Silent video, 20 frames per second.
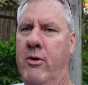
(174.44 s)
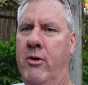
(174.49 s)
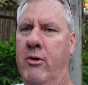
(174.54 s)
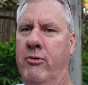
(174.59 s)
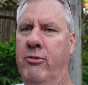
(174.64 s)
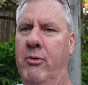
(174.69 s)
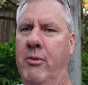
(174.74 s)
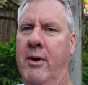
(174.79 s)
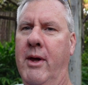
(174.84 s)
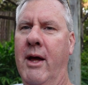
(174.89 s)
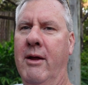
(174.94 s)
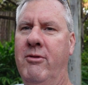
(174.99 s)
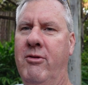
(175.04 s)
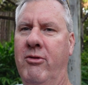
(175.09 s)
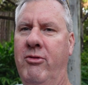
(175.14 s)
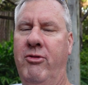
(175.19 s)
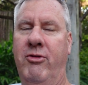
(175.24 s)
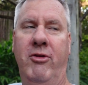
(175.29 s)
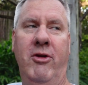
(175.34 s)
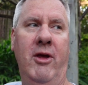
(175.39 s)
So we got
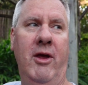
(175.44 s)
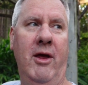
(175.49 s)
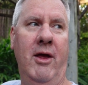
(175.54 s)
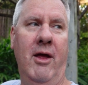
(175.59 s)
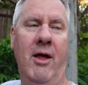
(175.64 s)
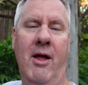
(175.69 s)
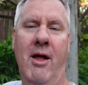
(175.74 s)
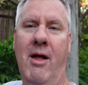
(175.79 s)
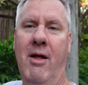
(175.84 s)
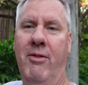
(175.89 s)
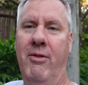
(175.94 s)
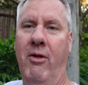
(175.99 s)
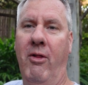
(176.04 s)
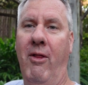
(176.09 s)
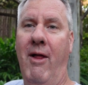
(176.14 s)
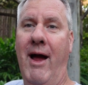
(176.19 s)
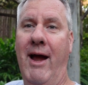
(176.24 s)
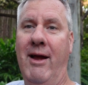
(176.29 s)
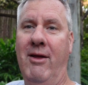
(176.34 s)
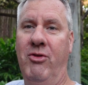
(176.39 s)
to see the
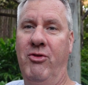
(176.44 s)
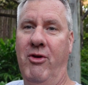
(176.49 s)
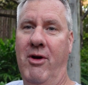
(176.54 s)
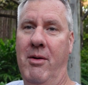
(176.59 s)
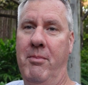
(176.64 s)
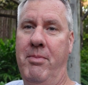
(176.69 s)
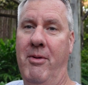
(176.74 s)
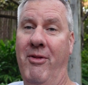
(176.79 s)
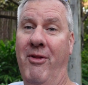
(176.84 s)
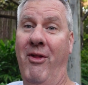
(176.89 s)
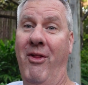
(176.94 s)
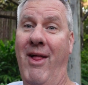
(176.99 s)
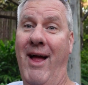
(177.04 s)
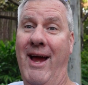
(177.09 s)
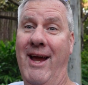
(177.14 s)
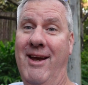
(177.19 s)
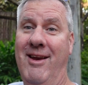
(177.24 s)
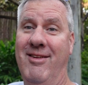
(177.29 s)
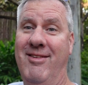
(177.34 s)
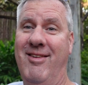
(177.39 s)
lions up, and the
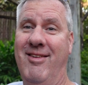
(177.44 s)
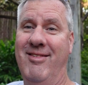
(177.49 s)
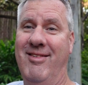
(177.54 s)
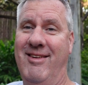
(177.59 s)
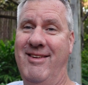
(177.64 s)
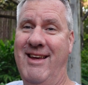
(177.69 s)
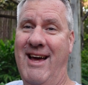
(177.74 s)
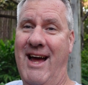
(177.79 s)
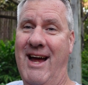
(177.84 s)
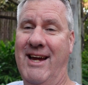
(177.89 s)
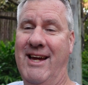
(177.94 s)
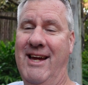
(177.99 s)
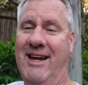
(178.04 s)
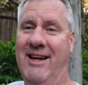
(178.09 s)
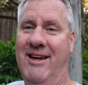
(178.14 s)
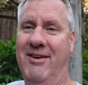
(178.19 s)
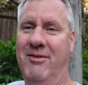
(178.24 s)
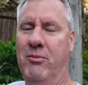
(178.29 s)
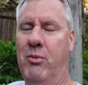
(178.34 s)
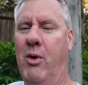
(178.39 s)
lioness is
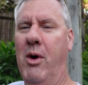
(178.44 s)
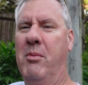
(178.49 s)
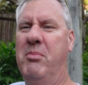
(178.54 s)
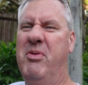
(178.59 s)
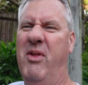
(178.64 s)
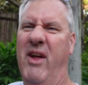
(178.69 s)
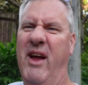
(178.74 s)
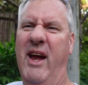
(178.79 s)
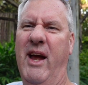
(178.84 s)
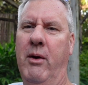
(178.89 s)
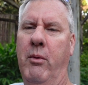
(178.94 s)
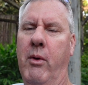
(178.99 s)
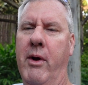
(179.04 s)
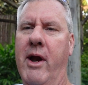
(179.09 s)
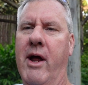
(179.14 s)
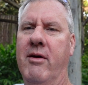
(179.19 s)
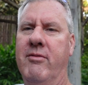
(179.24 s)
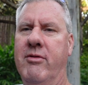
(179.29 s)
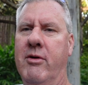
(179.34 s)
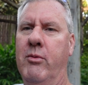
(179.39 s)
attacking while playing
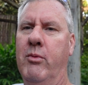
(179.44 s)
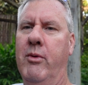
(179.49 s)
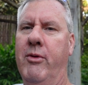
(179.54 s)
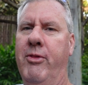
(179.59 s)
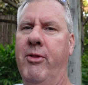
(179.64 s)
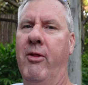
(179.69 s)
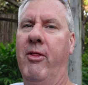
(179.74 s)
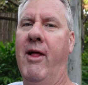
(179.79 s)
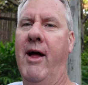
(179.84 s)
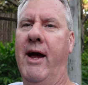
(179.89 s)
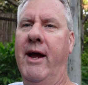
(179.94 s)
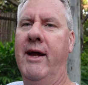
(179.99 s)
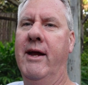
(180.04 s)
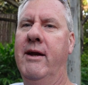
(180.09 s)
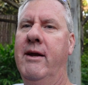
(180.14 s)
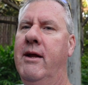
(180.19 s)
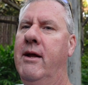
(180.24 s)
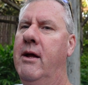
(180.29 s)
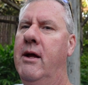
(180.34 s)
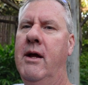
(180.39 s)
whatever with the
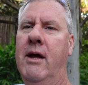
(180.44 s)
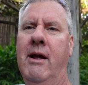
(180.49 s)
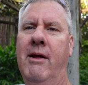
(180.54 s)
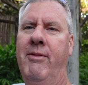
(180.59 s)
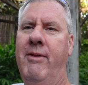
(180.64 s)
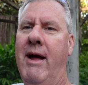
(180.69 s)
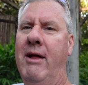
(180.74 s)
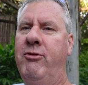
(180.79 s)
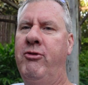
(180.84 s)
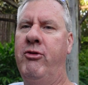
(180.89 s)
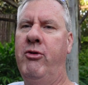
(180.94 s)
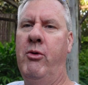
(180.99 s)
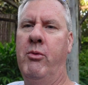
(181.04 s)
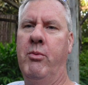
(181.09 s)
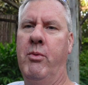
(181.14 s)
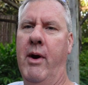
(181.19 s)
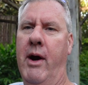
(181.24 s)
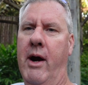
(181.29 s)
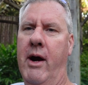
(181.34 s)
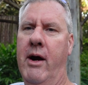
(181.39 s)
lion. That's so
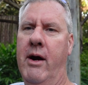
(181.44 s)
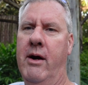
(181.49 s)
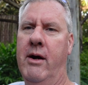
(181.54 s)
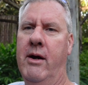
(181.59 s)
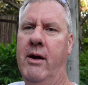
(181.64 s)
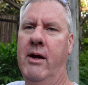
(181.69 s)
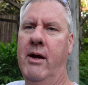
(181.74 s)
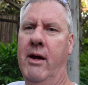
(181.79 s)
rare.